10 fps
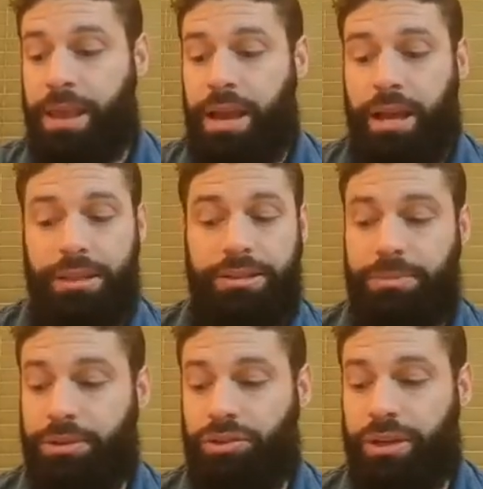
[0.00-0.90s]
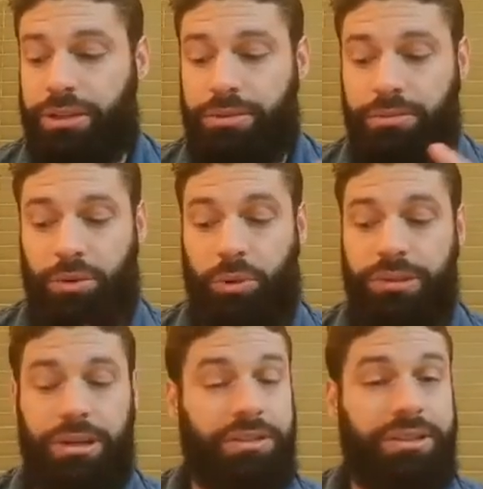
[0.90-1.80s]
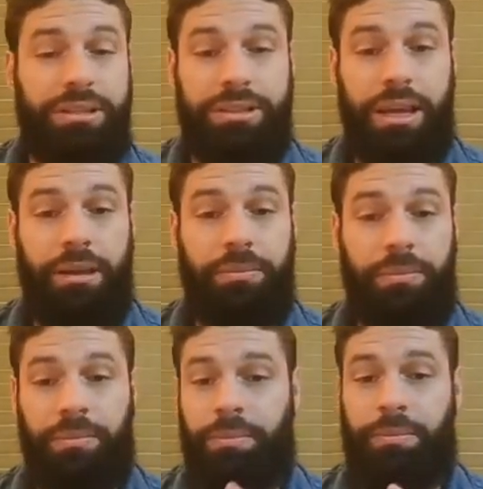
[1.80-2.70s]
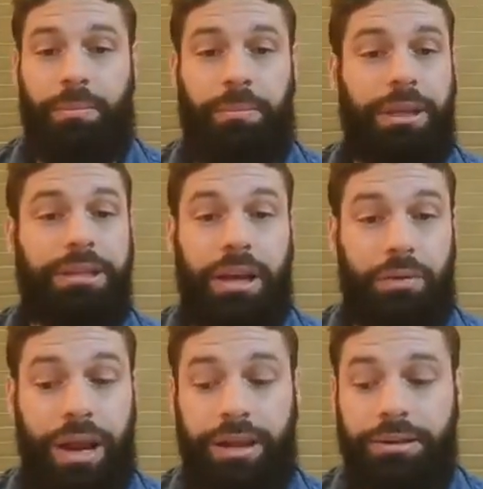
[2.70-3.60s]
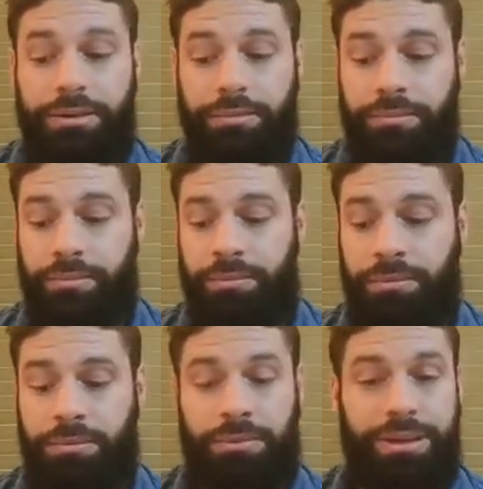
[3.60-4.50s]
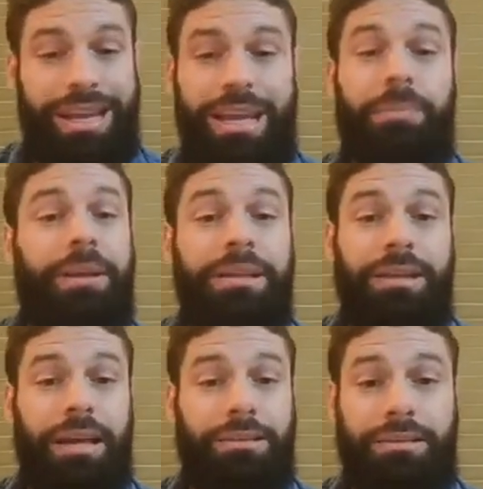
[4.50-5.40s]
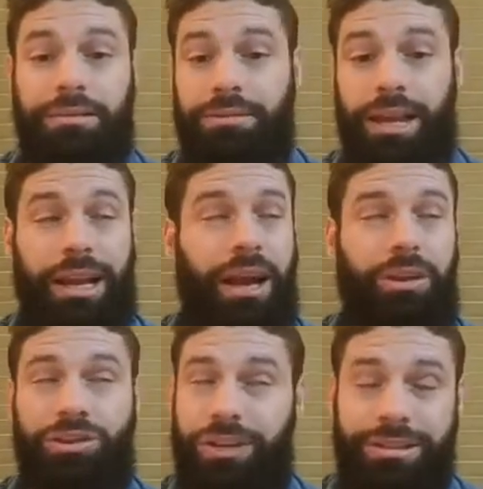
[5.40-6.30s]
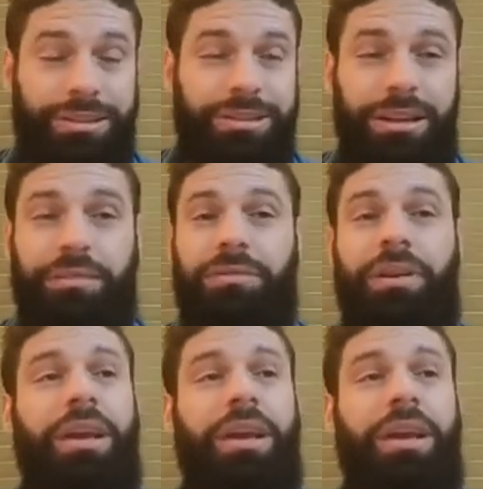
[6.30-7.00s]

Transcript: And the tips and tricks: always have a CTA, be direct, A/B test. I cannot stress this enough.